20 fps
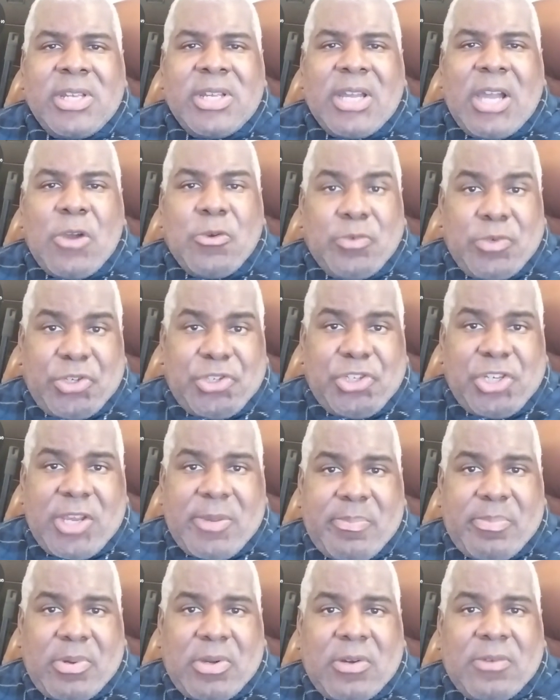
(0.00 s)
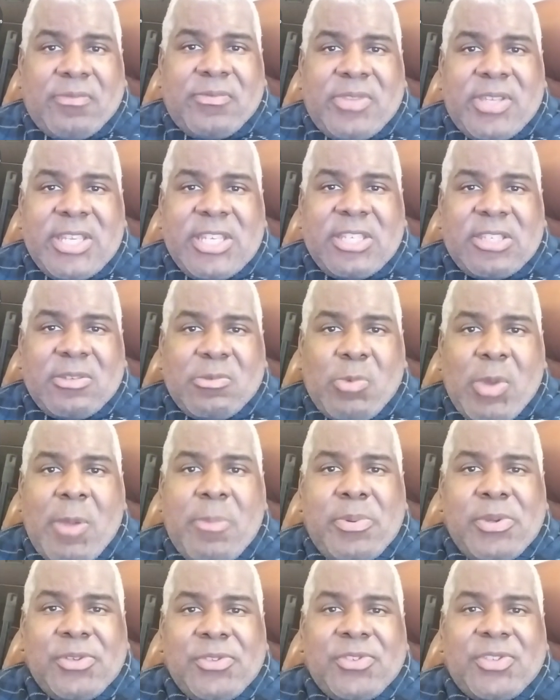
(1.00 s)
ownership of these
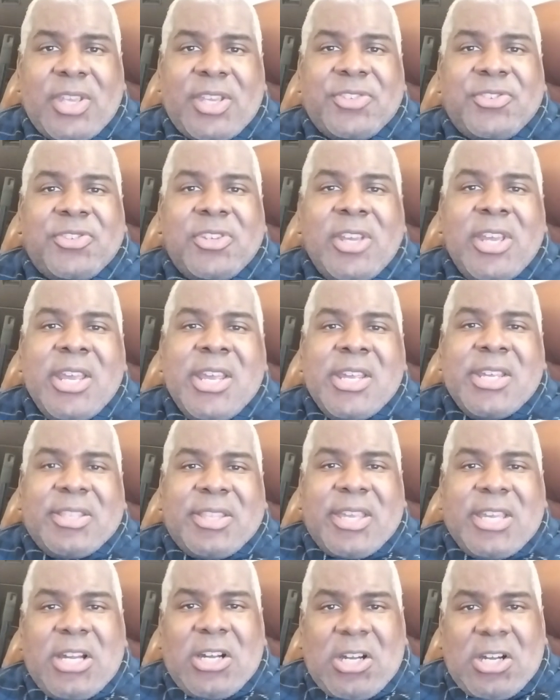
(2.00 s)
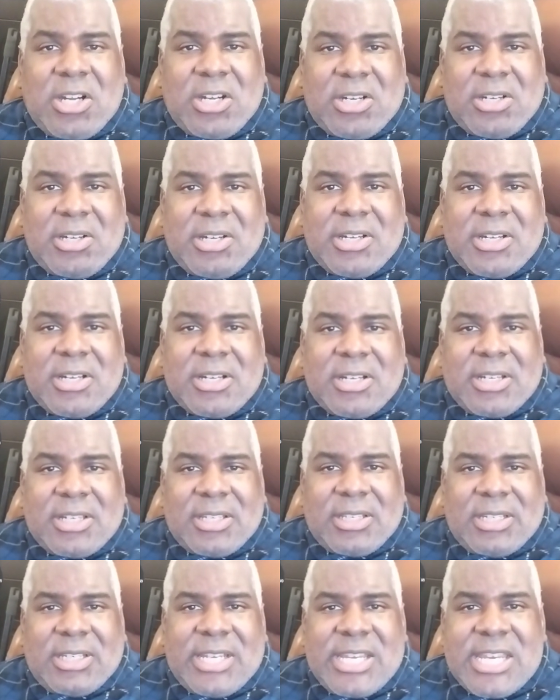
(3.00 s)
weapons as they are uh,
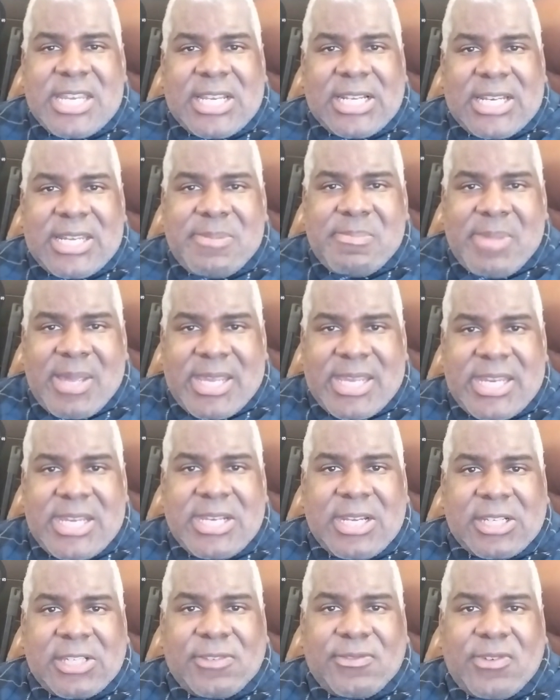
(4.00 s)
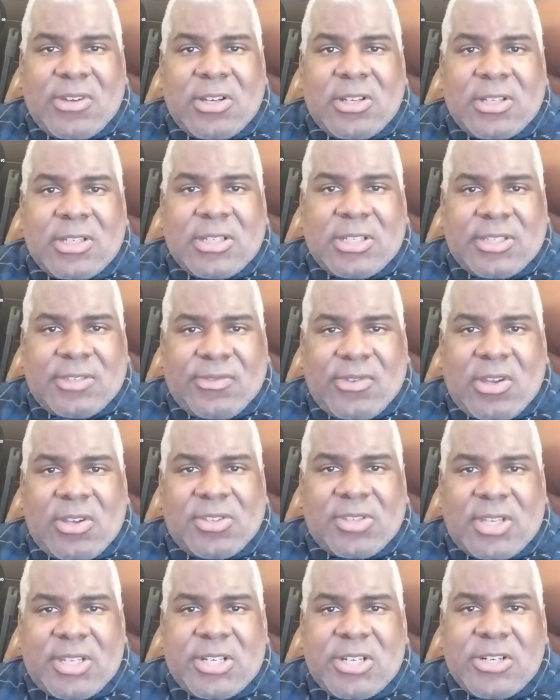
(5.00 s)
legally made as far as far
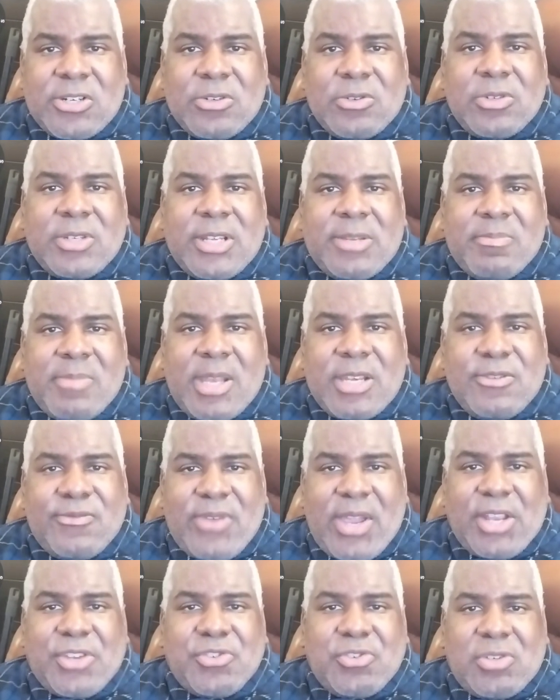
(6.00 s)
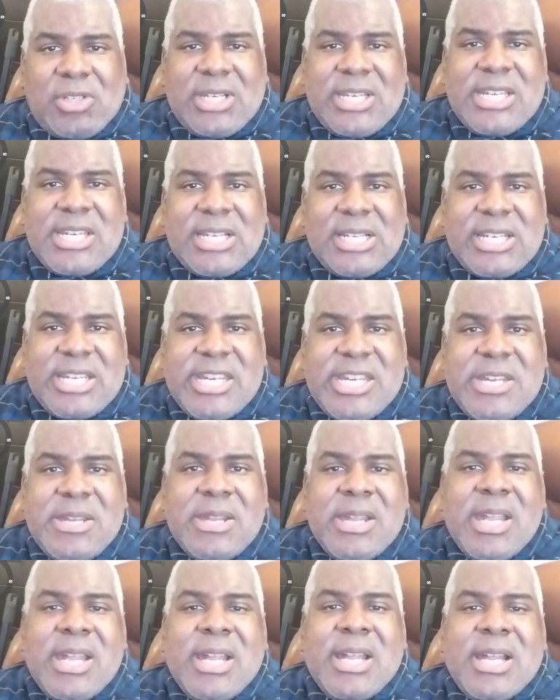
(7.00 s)
as I know they're manufactured legally
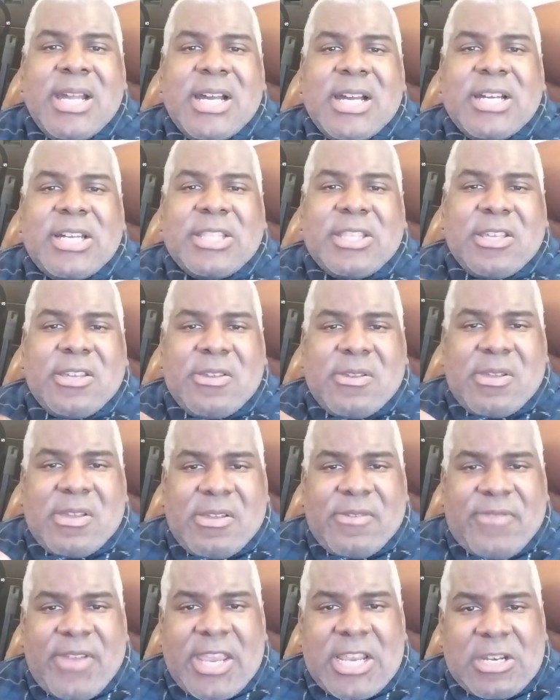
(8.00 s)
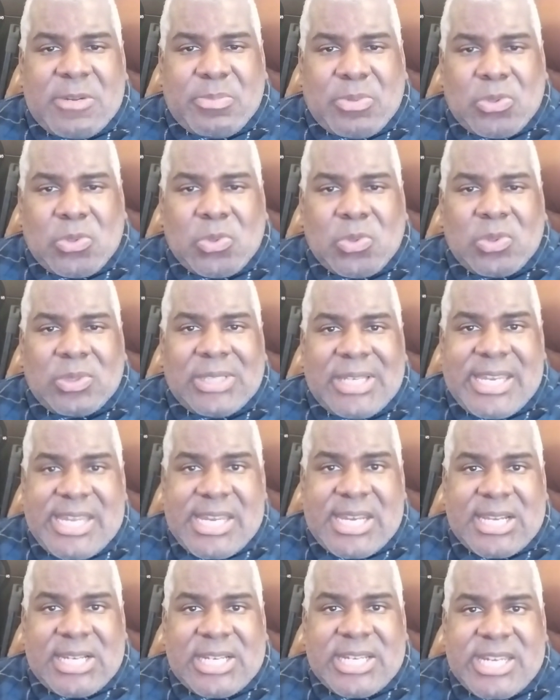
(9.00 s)
uh, they're available
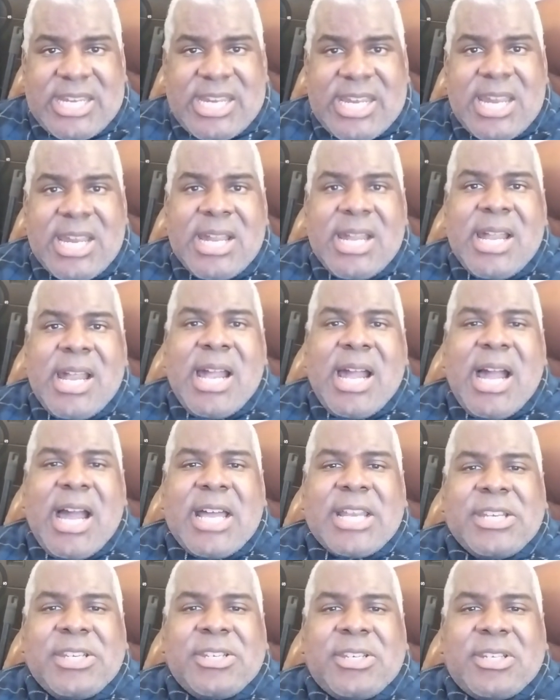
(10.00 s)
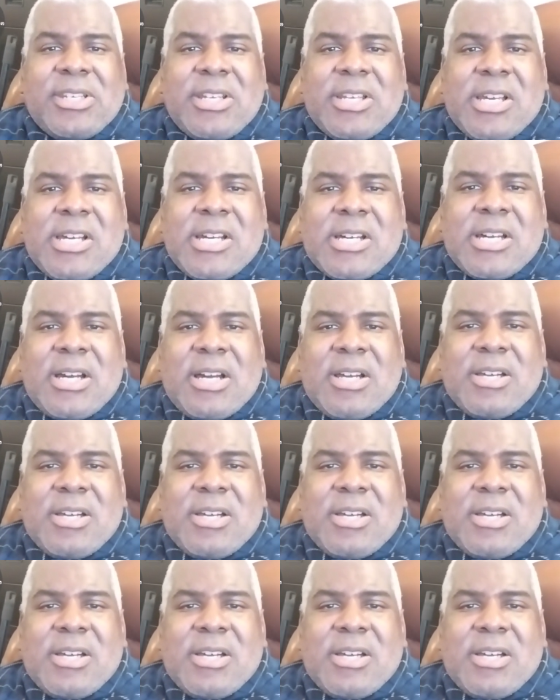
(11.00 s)
legally and uh,